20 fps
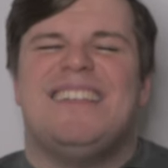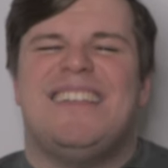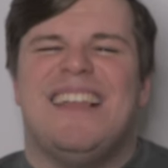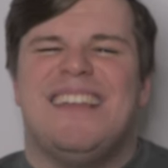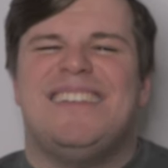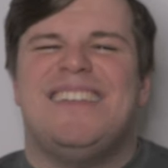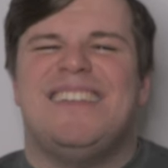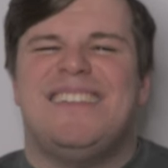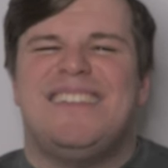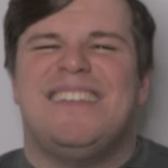
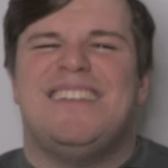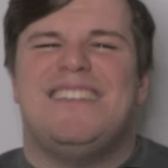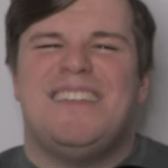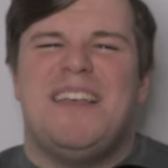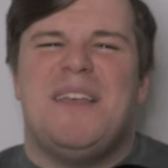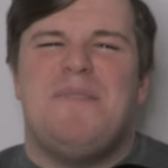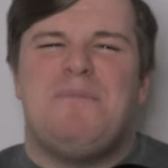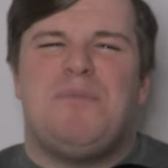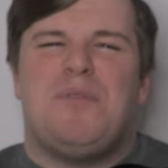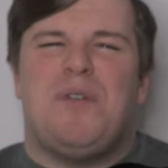This is the
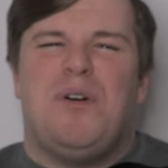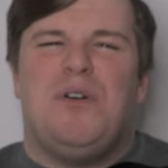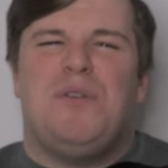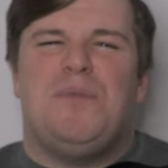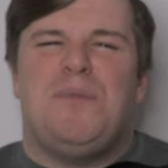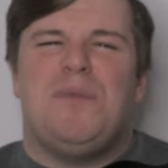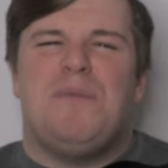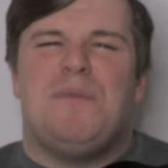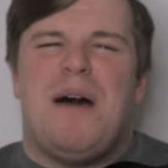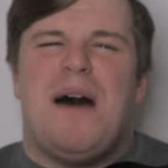same
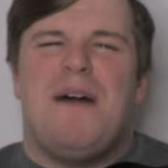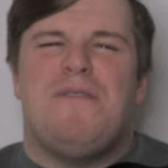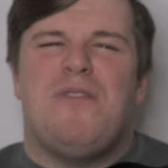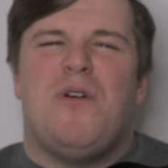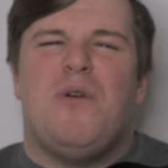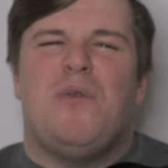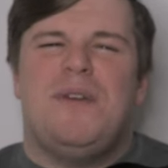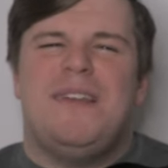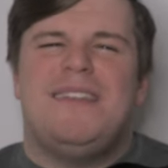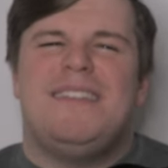problem I've
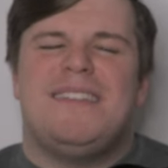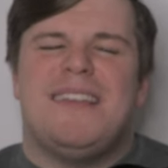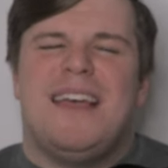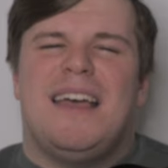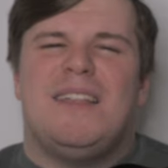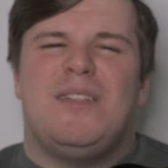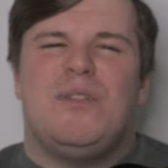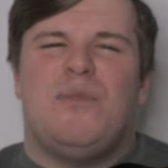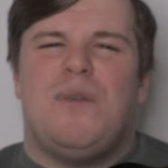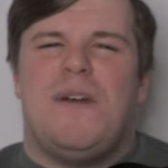always
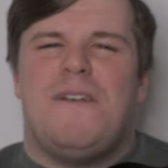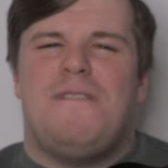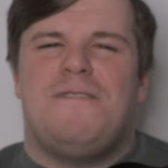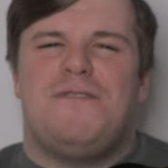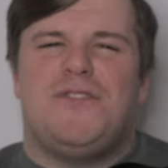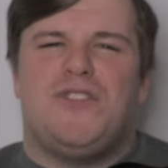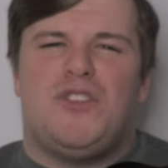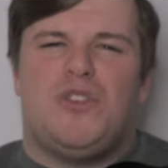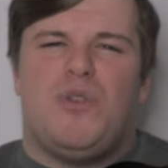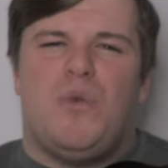said with
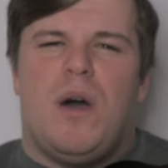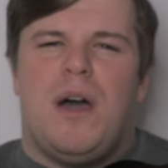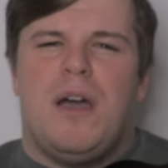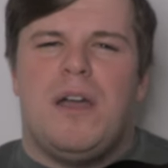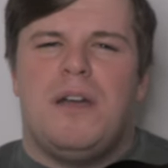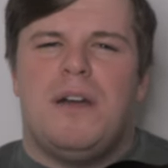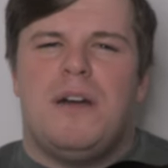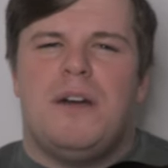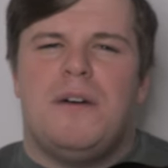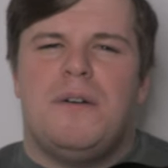
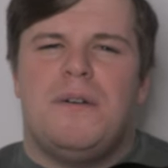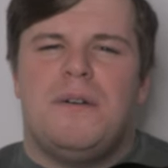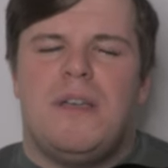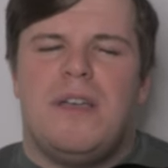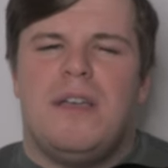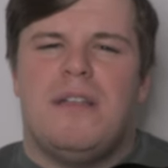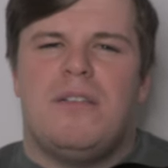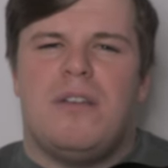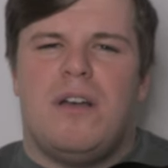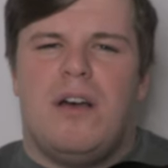Squier
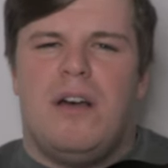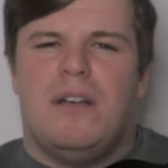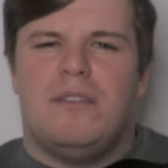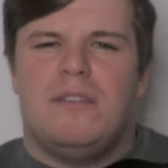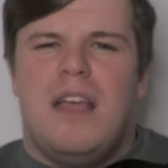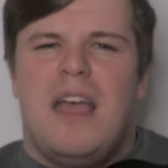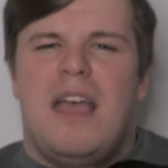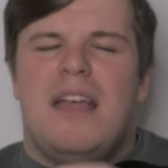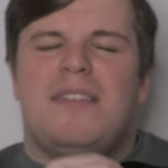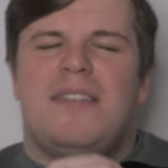guitars.